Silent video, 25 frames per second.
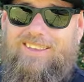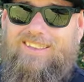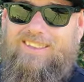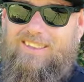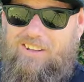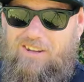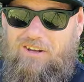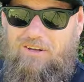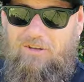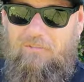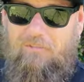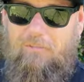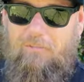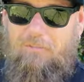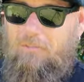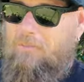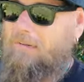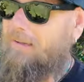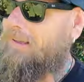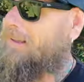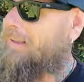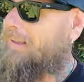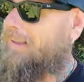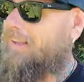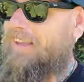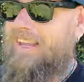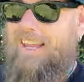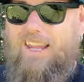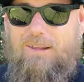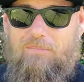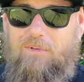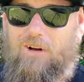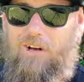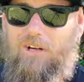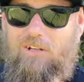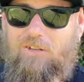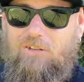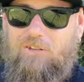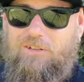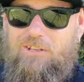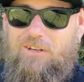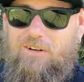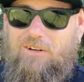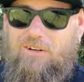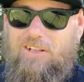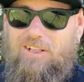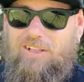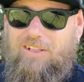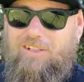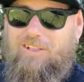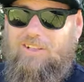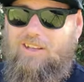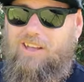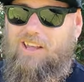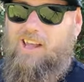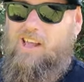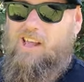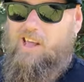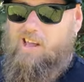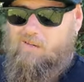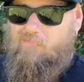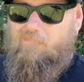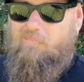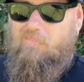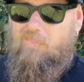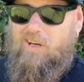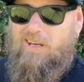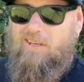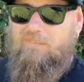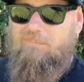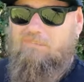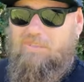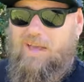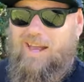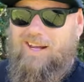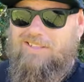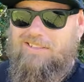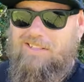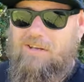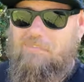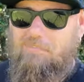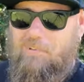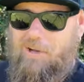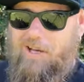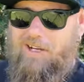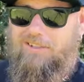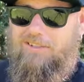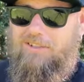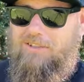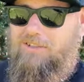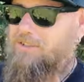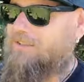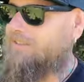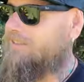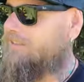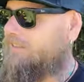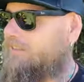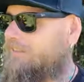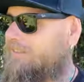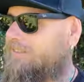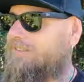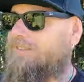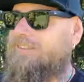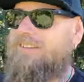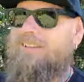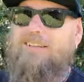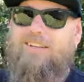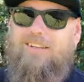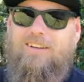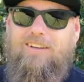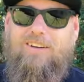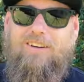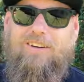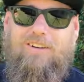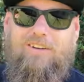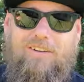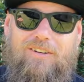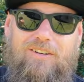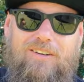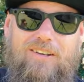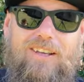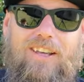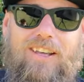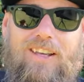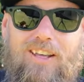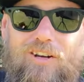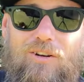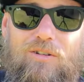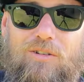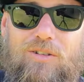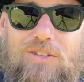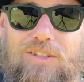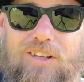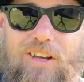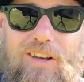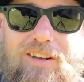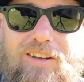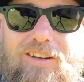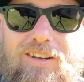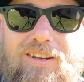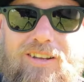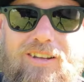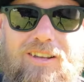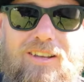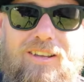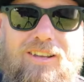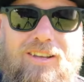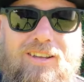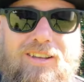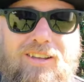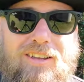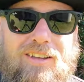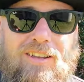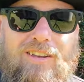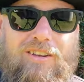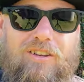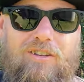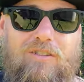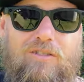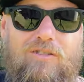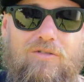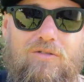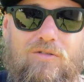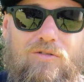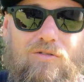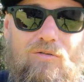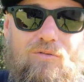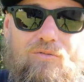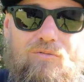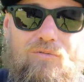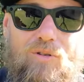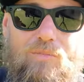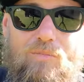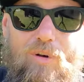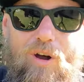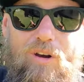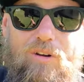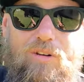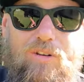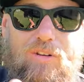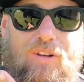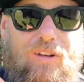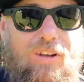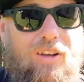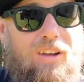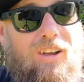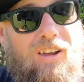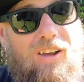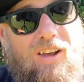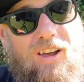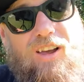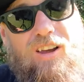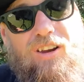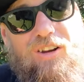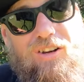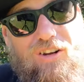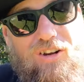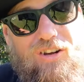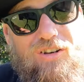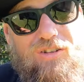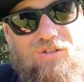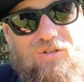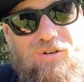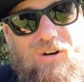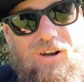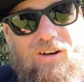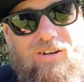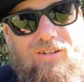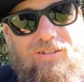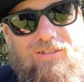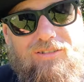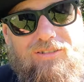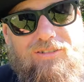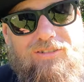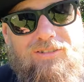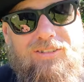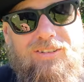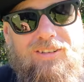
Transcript: So it might look tiny, but it packs a punch. All right, it also remote control.